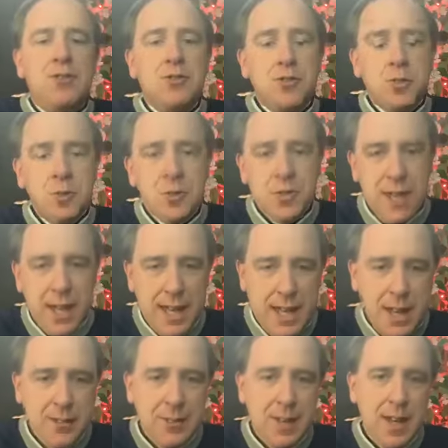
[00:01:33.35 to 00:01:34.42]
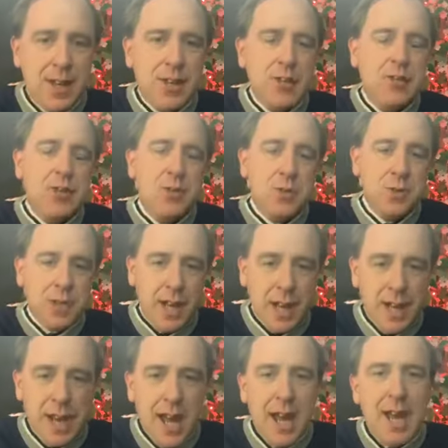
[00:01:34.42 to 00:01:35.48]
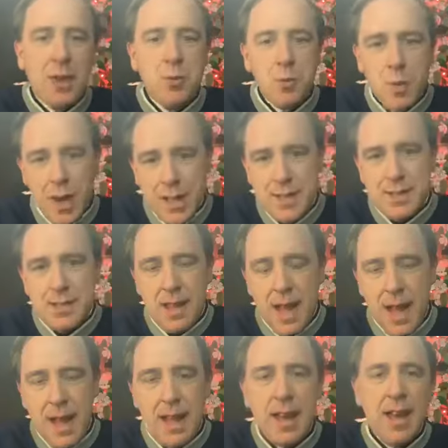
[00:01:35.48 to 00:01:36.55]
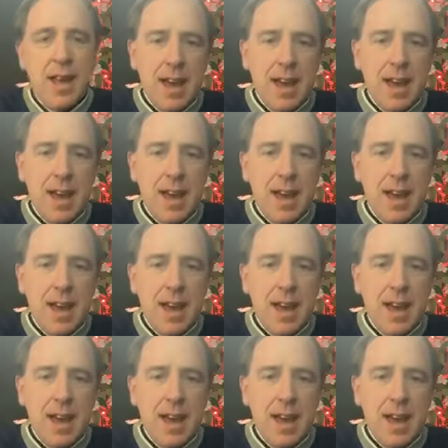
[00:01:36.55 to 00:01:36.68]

Tuesday evening, Tuesday night, Wednesday,